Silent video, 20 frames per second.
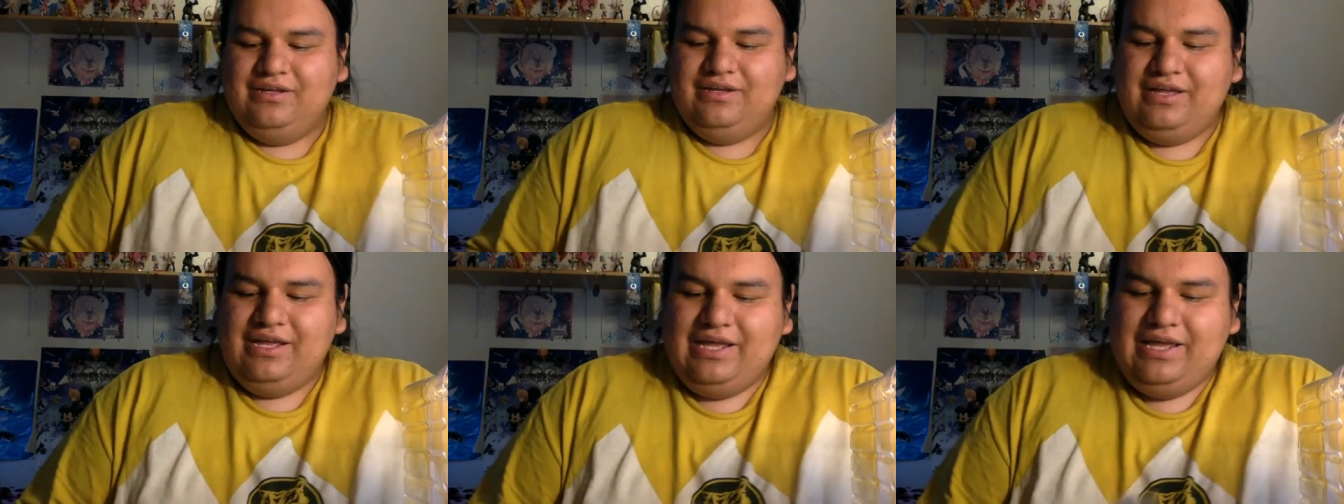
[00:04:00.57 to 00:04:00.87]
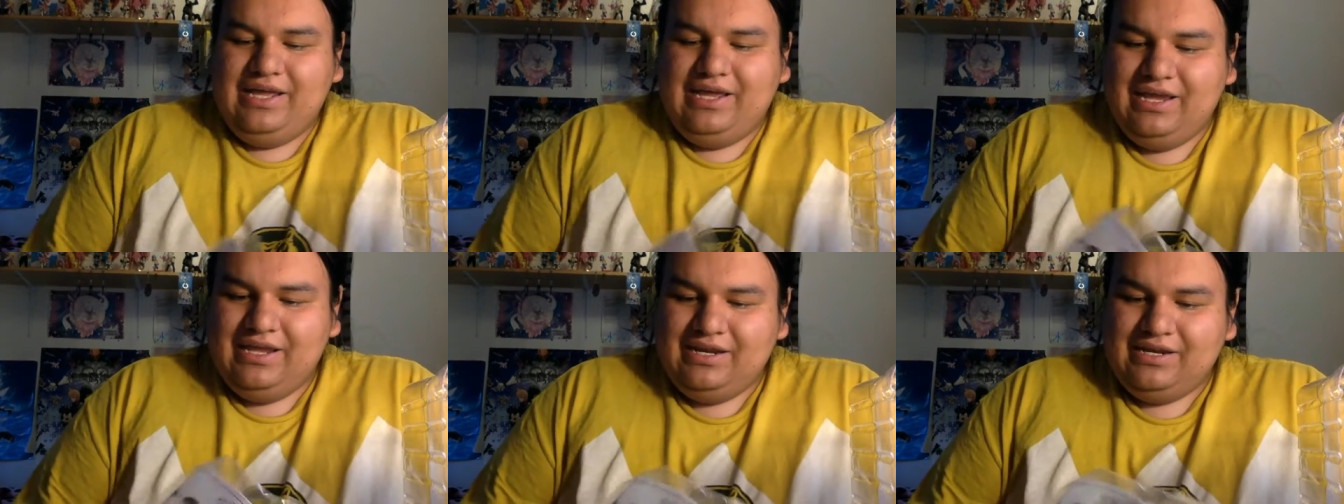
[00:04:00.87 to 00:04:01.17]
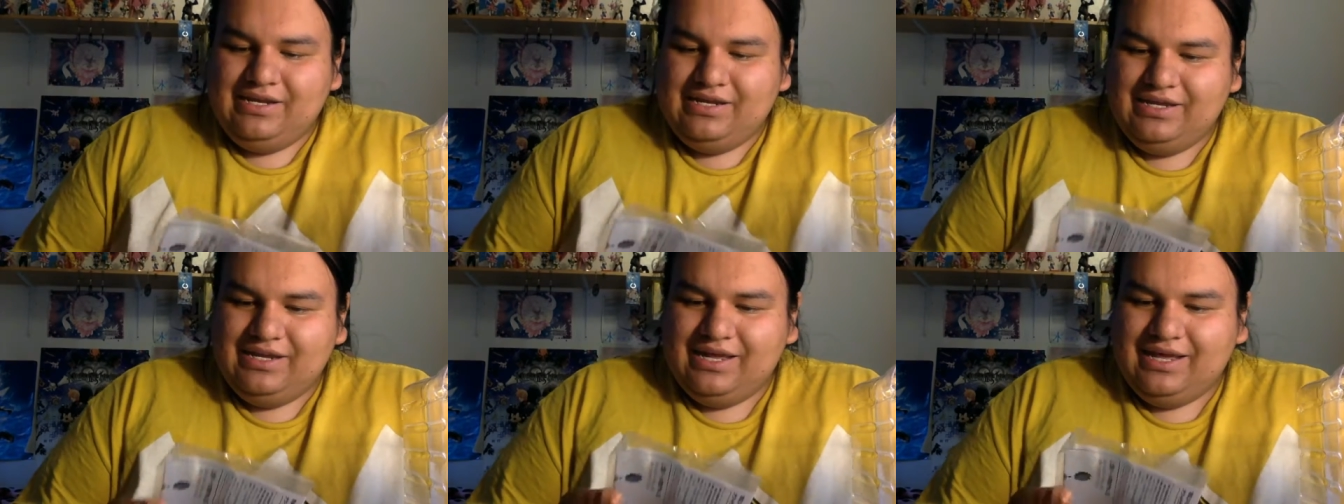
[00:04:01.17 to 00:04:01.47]
And
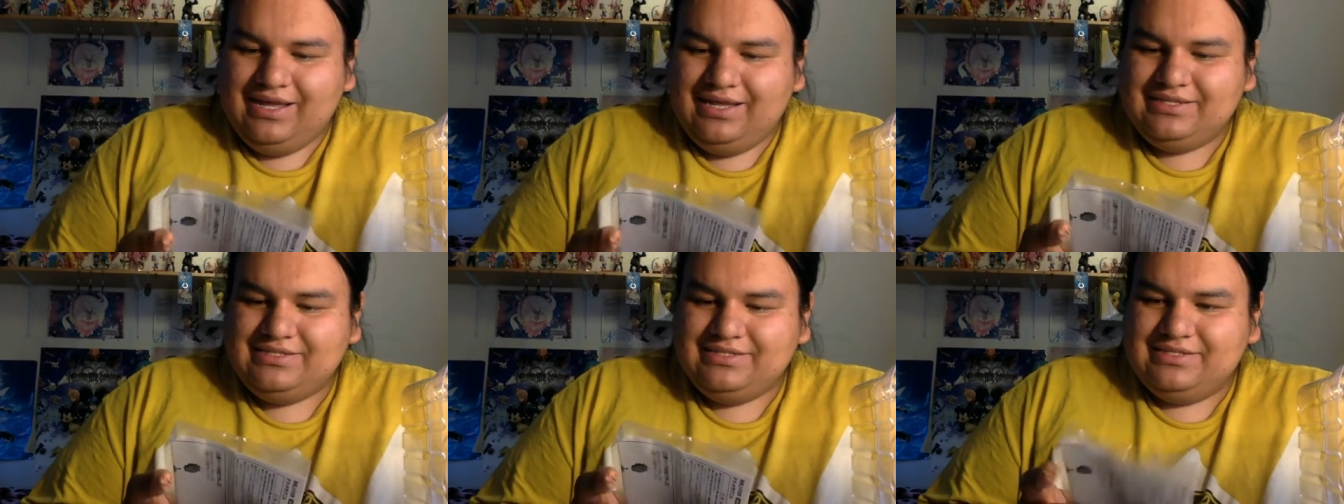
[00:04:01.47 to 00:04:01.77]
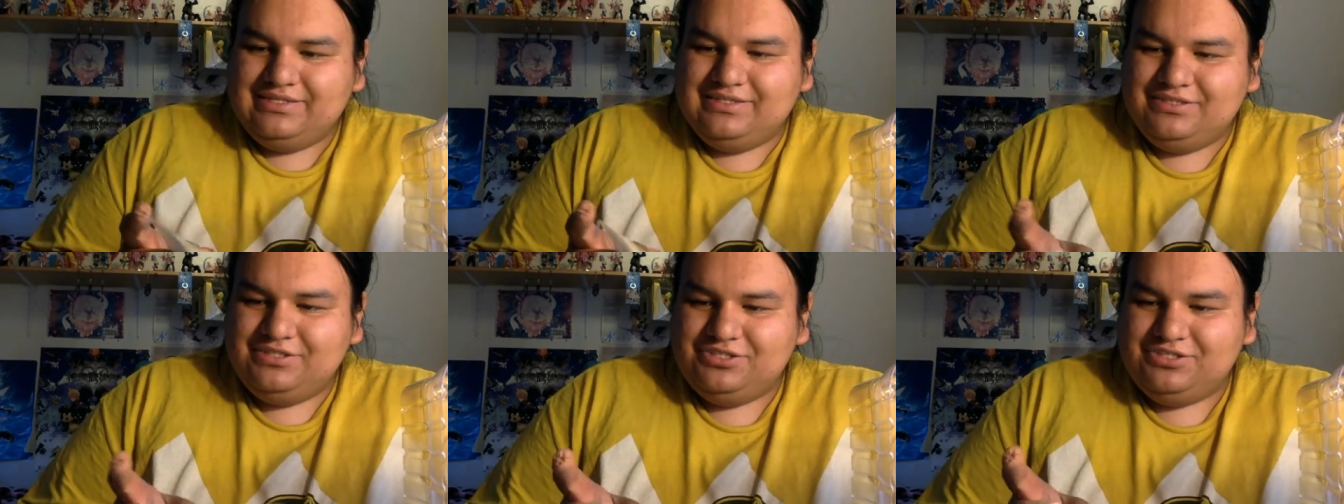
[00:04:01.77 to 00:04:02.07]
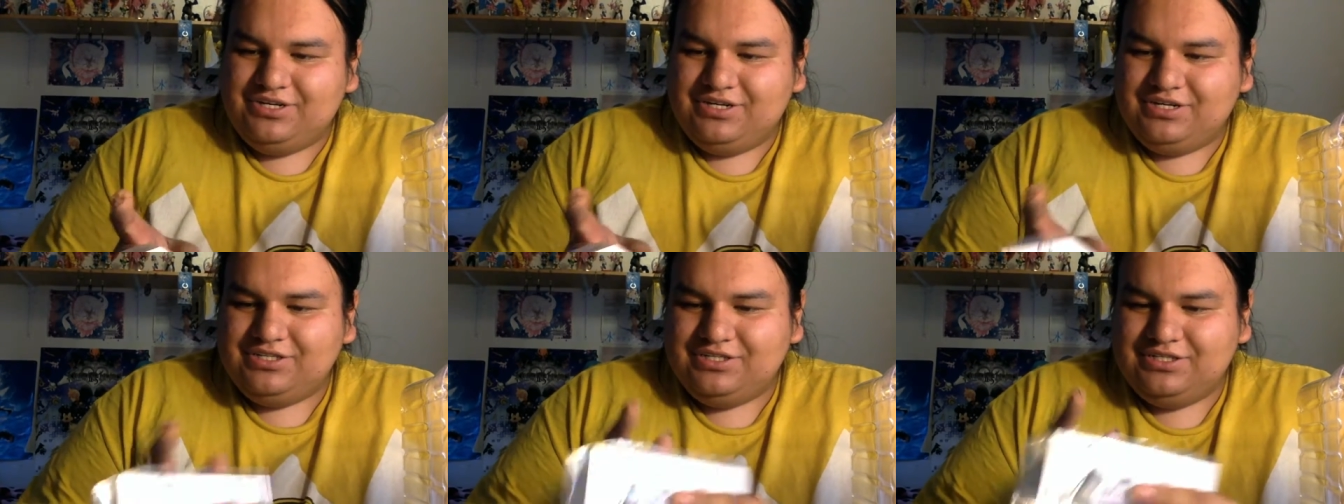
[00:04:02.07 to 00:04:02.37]
he has his
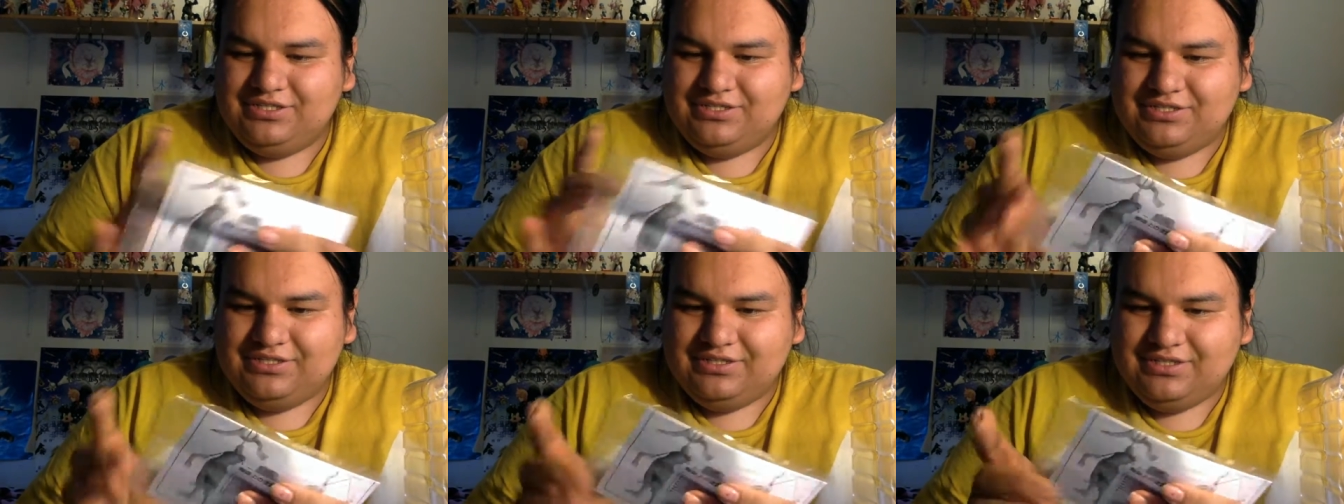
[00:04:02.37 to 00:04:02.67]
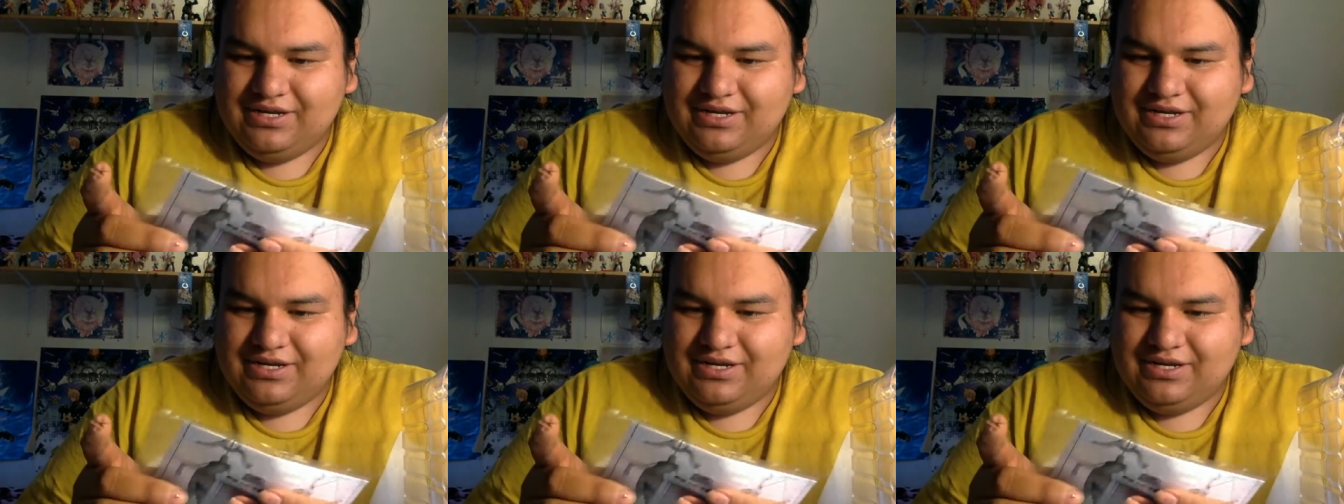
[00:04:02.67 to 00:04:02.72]
instructions